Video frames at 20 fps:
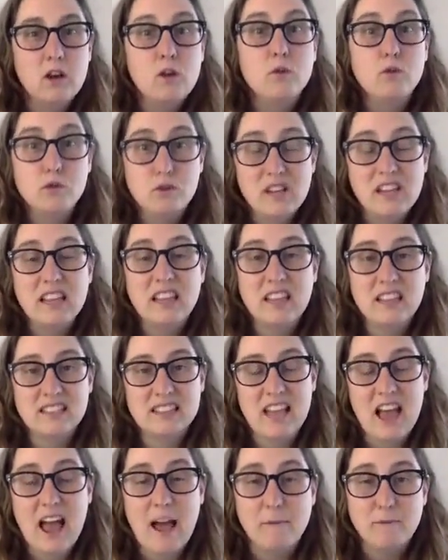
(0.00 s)
routine things
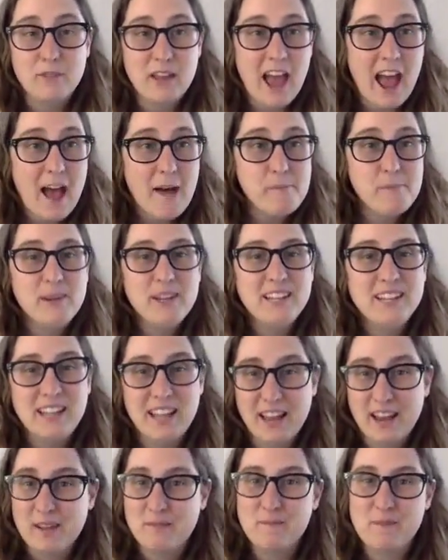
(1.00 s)
that have to happen,
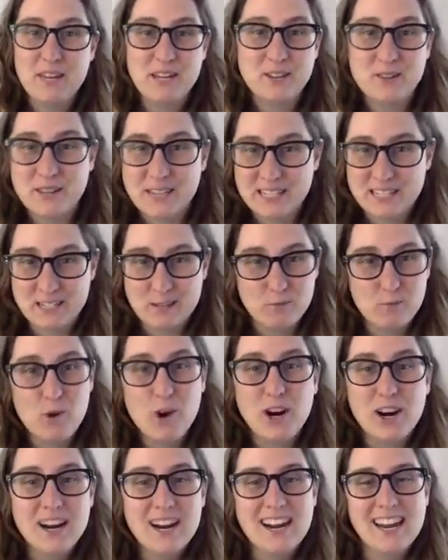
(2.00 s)
like me doing some
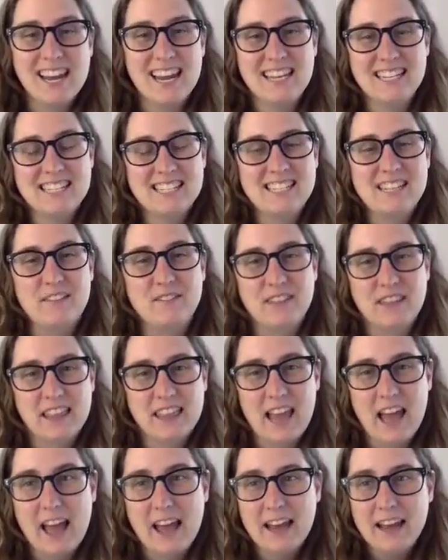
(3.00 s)
work and stuff like
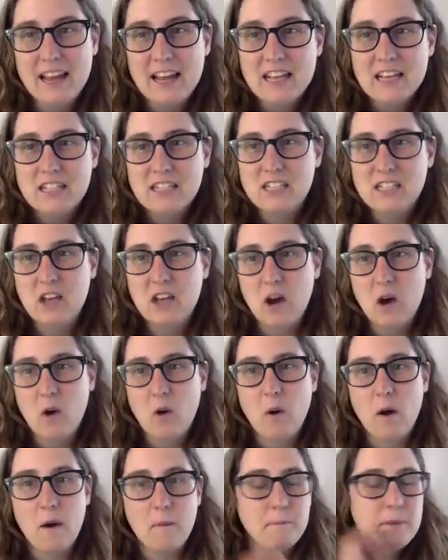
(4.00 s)
that.
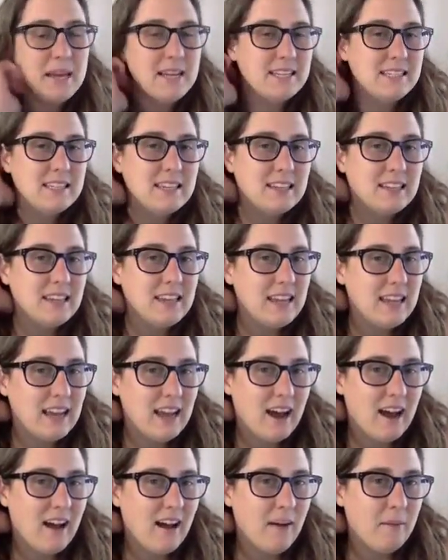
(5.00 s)
So basically,
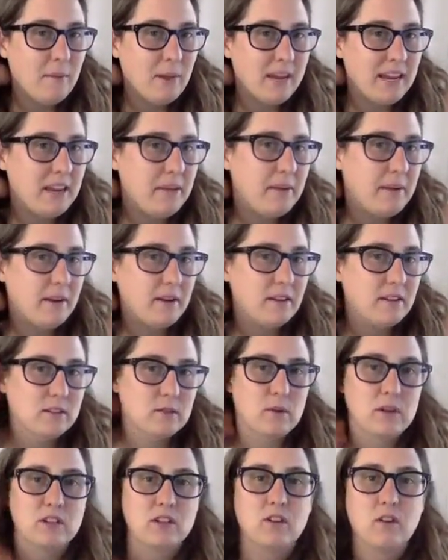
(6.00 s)
I keep hearing this
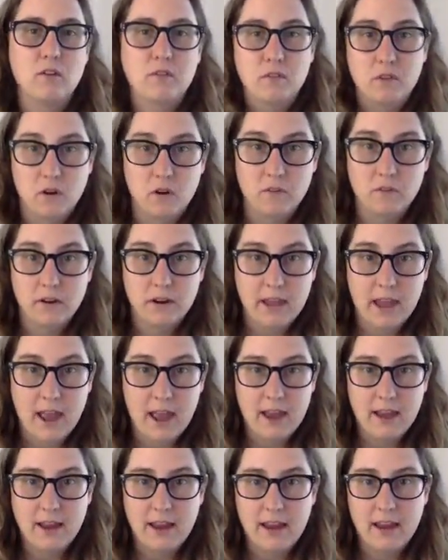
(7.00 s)
question over and over
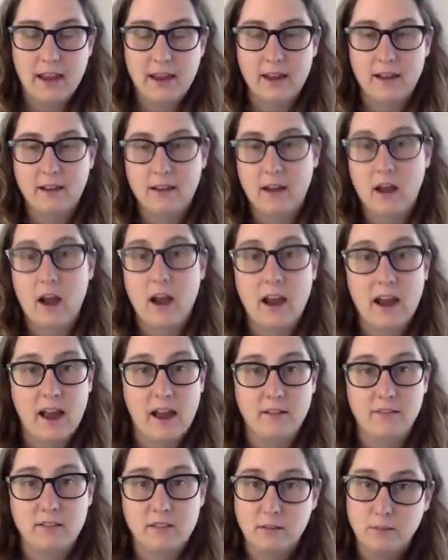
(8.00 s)
again, and I
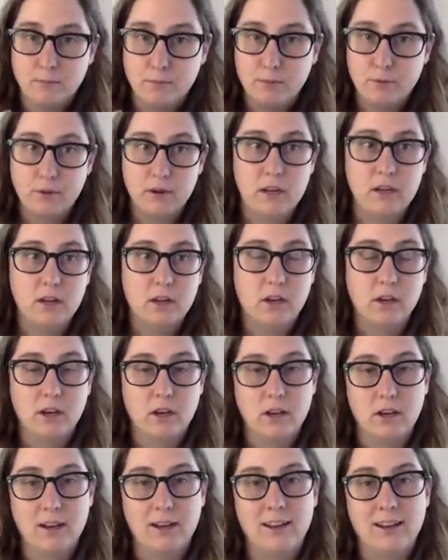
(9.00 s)
have some pretty
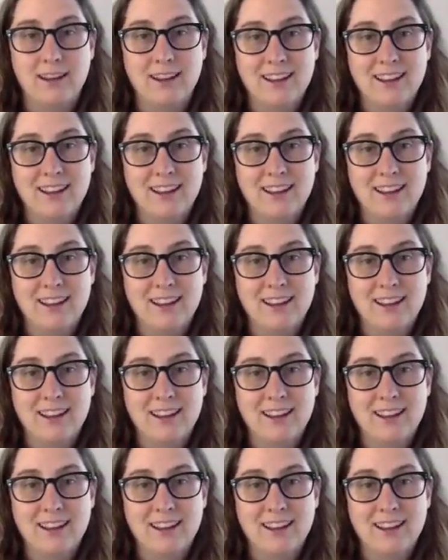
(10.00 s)
good